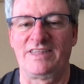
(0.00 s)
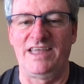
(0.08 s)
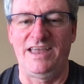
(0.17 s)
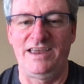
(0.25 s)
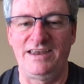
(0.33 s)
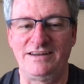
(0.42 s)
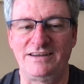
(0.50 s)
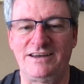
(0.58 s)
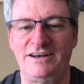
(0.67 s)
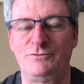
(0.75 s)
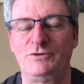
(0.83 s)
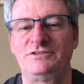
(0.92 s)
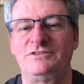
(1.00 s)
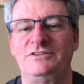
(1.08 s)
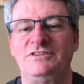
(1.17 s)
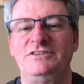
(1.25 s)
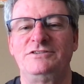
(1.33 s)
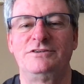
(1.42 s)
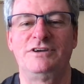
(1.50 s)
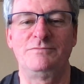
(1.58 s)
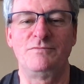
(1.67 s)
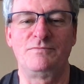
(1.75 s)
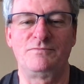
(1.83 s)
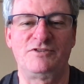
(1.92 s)
And I kind of wish the teacher
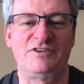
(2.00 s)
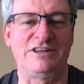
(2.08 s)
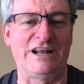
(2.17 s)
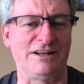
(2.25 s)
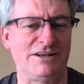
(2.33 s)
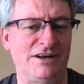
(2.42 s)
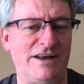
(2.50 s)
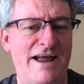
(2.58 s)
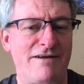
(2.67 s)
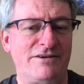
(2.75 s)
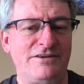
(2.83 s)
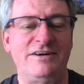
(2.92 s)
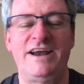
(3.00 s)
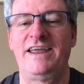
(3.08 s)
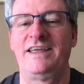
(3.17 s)
had said that a little louder,